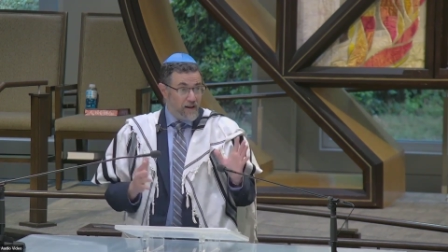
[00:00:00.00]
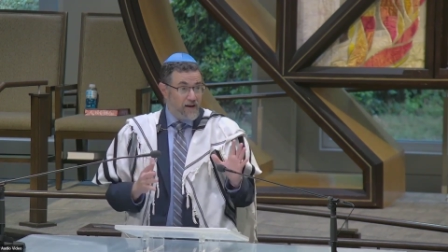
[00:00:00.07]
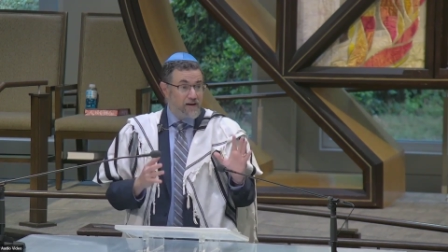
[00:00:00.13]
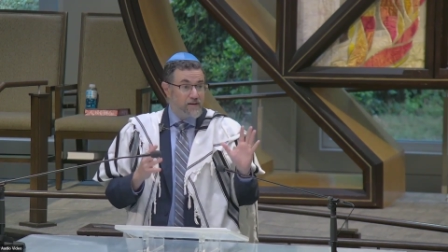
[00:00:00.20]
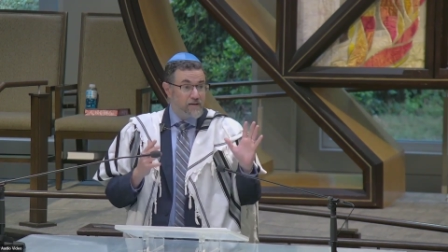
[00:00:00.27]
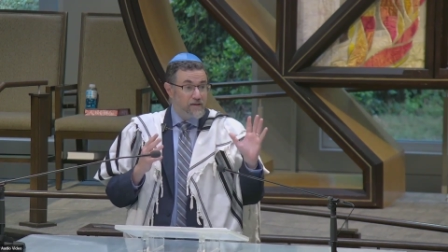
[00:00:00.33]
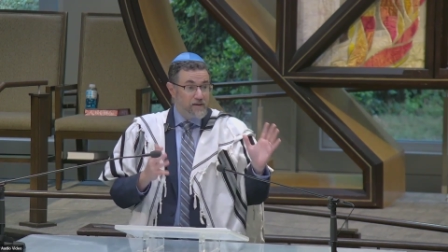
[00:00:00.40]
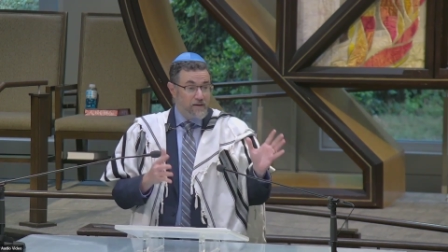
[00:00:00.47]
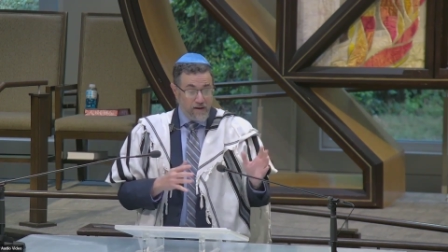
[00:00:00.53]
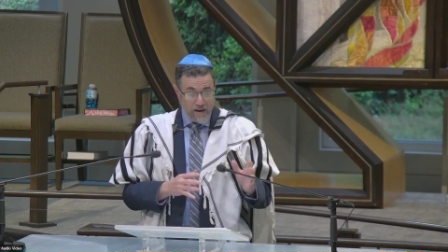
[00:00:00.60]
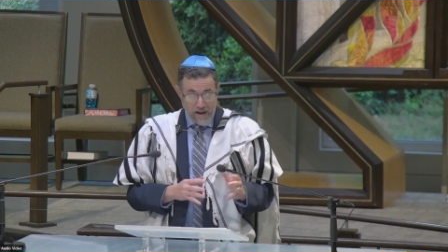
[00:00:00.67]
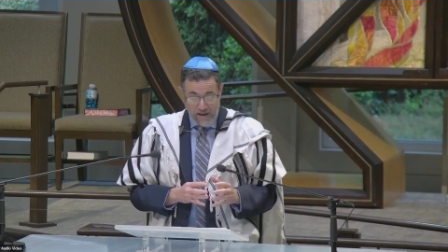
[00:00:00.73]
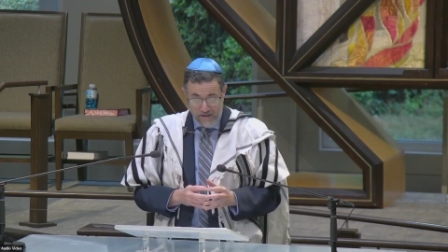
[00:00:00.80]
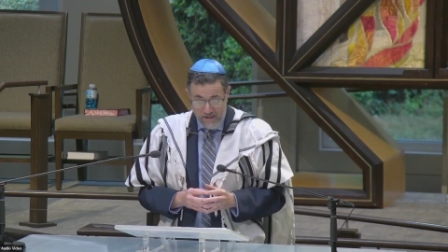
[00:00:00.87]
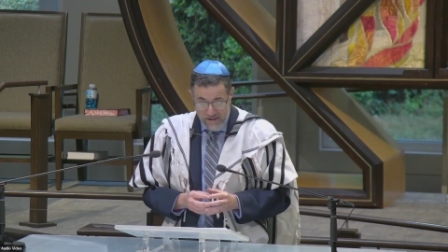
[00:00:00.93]
Like,
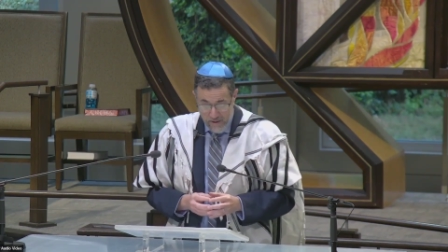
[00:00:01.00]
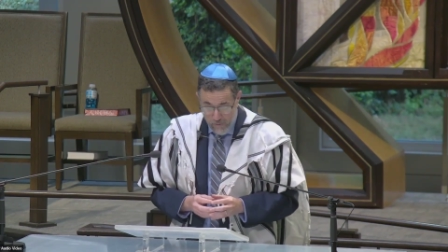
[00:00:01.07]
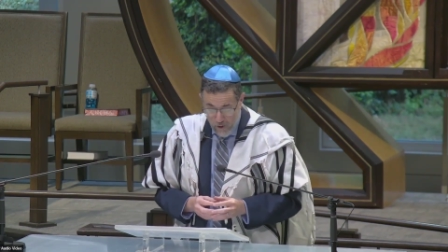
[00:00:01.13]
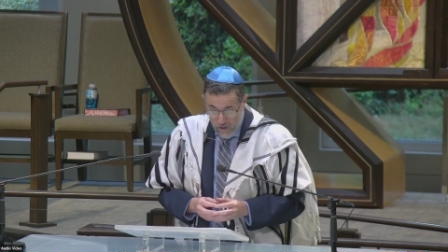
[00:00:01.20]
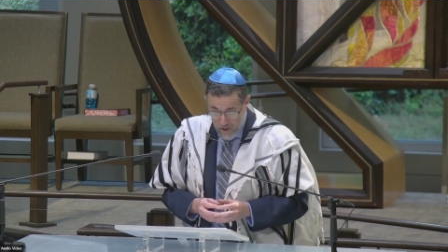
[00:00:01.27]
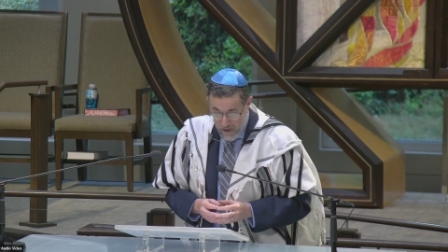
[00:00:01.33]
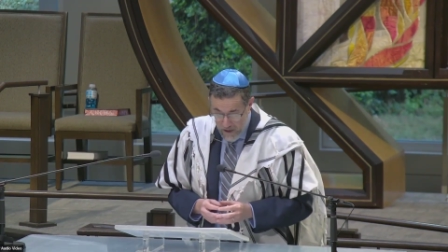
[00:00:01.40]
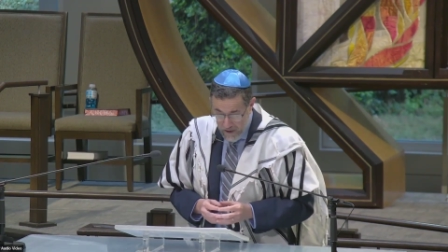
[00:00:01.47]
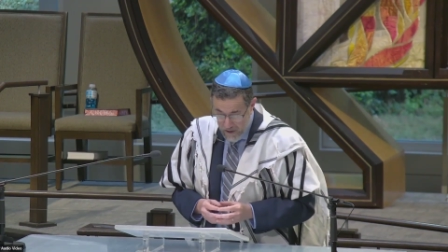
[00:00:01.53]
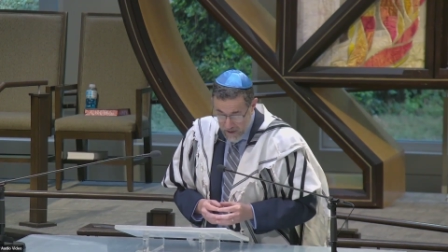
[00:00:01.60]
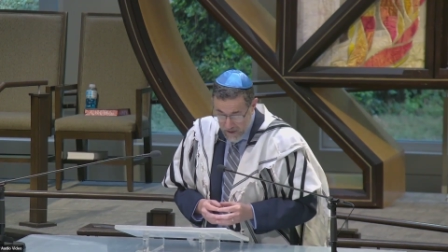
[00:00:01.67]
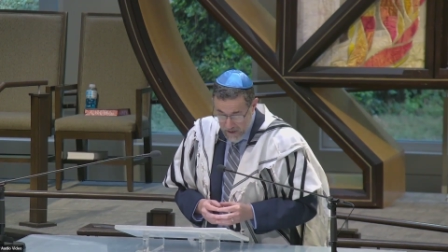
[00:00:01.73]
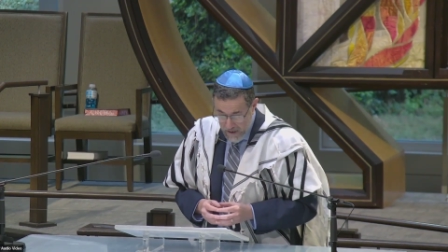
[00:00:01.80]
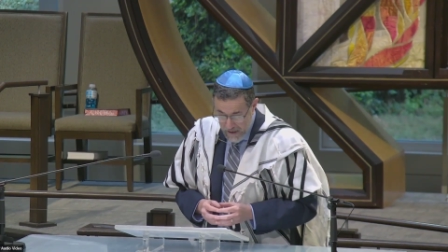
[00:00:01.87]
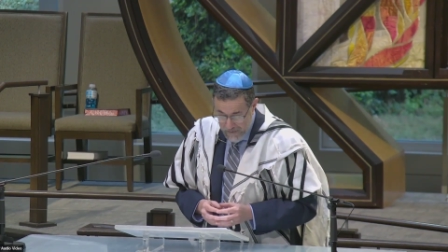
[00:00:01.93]
and similarly,
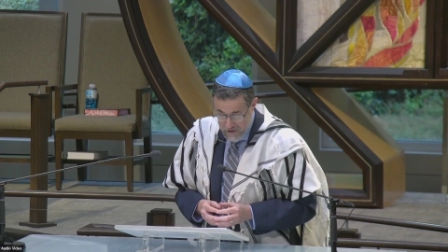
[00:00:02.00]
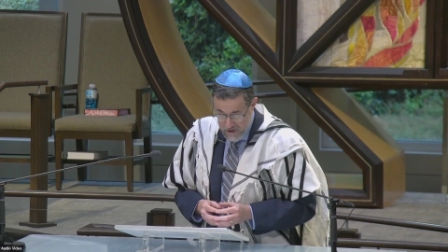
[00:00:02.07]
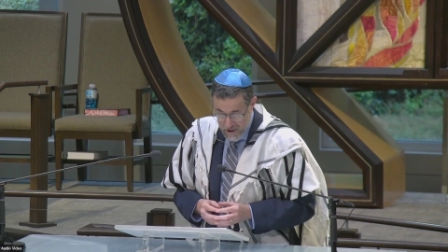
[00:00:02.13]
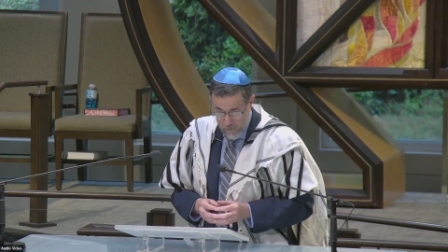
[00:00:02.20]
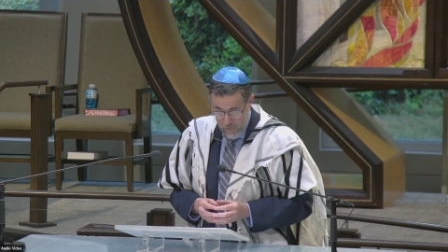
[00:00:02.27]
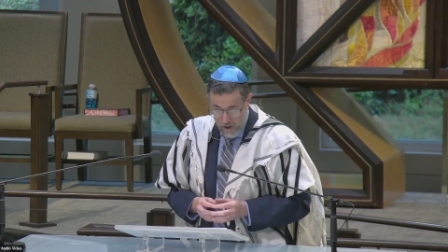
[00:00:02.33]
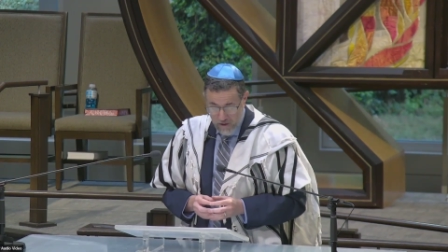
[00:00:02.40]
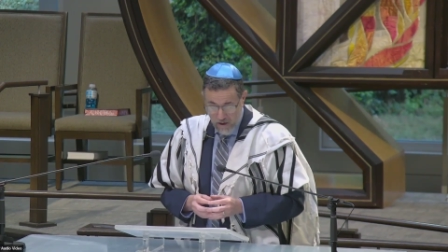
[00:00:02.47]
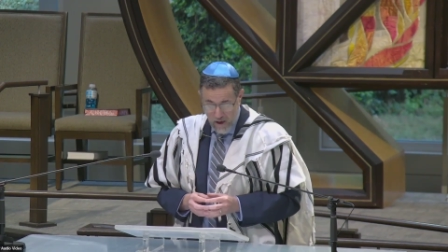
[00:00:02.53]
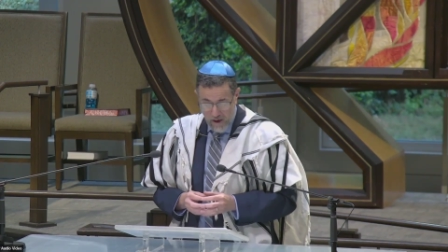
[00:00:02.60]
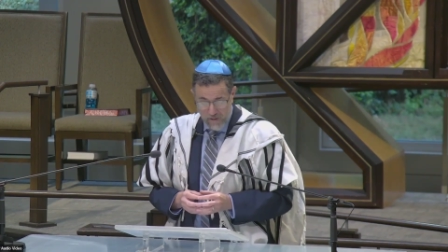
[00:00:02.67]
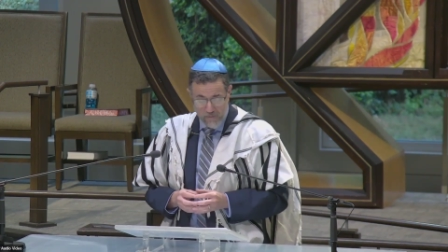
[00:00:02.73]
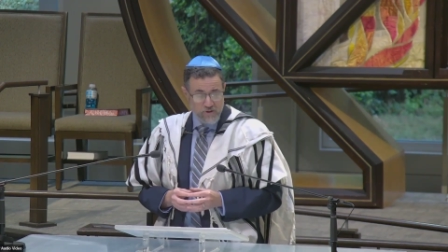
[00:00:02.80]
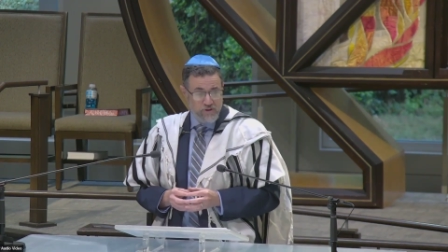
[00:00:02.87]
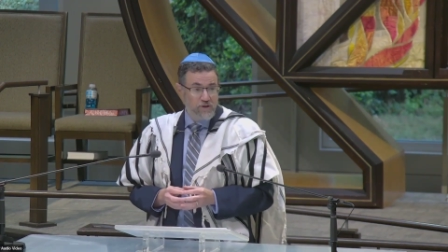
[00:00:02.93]
if someone
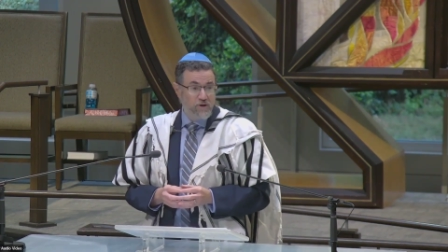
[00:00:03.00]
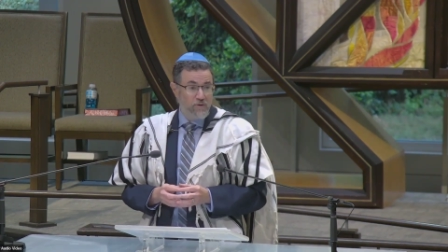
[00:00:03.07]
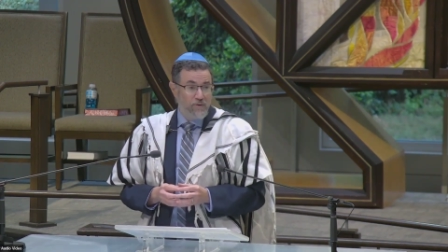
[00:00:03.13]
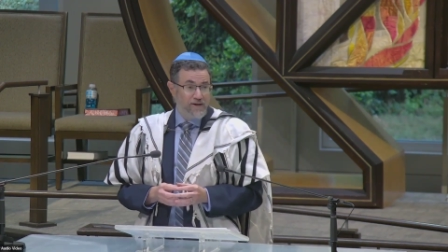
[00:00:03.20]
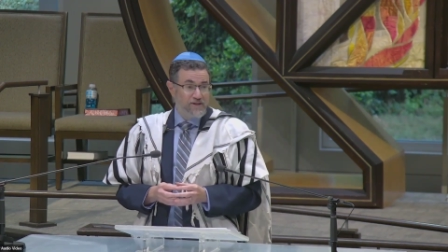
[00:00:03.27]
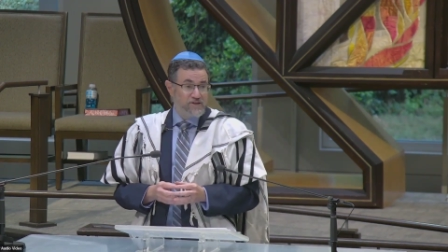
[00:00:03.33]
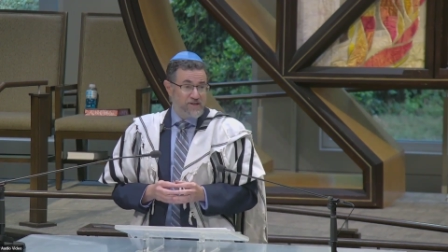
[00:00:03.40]
comes to you and